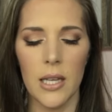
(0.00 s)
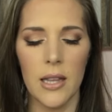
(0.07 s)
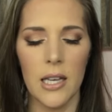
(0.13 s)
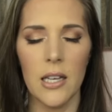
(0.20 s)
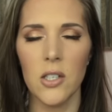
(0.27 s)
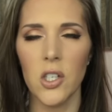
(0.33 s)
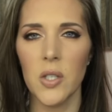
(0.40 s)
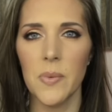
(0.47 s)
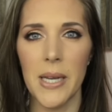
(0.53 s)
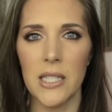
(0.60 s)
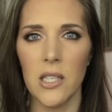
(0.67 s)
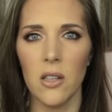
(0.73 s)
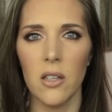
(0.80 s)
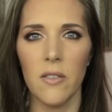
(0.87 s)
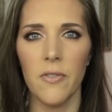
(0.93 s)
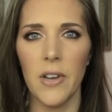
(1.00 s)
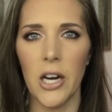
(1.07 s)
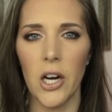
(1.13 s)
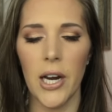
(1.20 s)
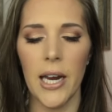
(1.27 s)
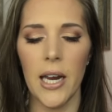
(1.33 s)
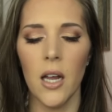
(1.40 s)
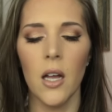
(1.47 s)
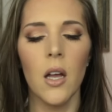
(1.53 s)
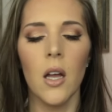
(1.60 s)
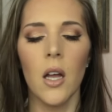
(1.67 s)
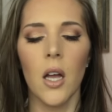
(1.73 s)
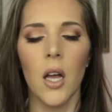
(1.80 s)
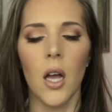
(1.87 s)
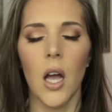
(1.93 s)
I think it just makes it look very
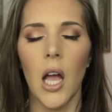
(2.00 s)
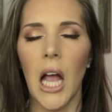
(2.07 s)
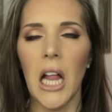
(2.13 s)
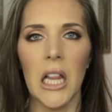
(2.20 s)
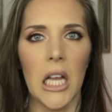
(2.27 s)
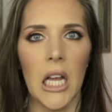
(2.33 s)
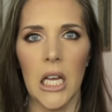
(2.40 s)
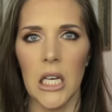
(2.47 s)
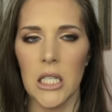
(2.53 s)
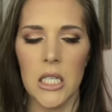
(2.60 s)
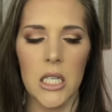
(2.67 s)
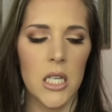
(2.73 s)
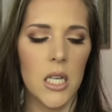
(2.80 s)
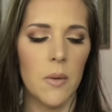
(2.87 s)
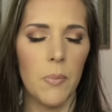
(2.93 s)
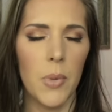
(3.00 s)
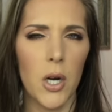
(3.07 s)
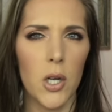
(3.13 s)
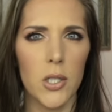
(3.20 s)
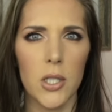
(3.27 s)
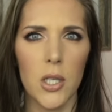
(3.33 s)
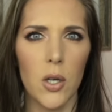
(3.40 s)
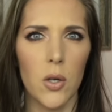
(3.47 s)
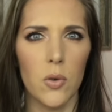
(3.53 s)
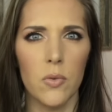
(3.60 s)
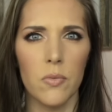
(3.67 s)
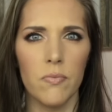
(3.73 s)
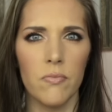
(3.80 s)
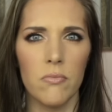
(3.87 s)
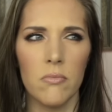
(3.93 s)
elegant, but
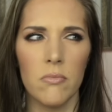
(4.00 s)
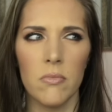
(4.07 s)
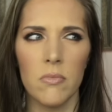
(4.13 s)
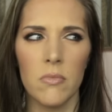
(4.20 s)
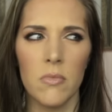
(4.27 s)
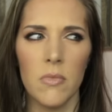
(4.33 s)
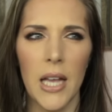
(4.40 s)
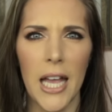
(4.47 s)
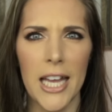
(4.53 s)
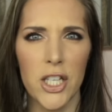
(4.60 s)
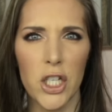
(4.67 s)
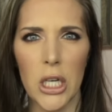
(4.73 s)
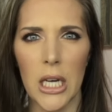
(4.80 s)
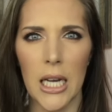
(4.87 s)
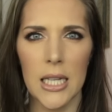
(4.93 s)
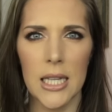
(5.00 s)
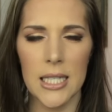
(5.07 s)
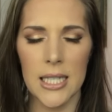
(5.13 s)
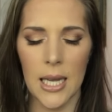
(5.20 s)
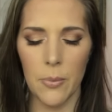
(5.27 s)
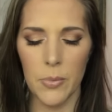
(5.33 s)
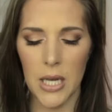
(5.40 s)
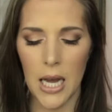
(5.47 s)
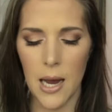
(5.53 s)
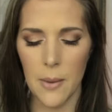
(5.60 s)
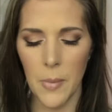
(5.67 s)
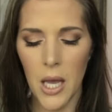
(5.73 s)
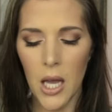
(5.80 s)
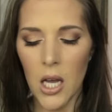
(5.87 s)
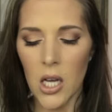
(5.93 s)
also edgy at the same
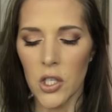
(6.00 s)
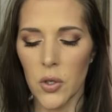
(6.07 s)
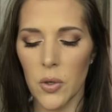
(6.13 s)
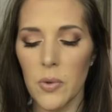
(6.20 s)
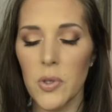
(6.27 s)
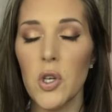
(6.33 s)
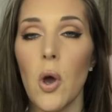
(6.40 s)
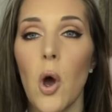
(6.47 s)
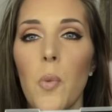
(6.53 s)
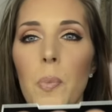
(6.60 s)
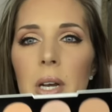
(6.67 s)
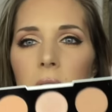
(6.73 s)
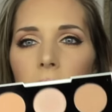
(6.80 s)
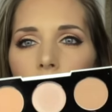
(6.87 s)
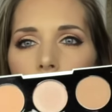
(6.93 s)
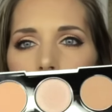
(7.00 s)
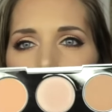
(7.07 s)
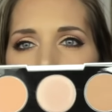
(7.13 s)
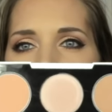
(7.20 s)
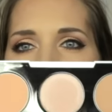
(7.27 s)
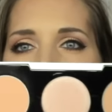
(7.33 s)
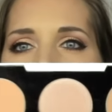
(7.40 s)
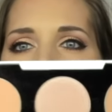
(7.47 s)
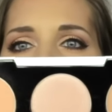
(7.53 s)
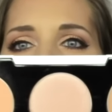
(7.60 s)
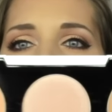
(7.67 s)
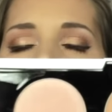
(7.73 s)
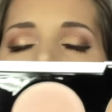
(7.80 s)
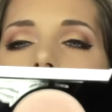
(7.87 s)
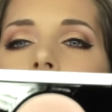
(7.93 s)
time. So as you open it up and you've
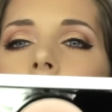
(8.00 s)
got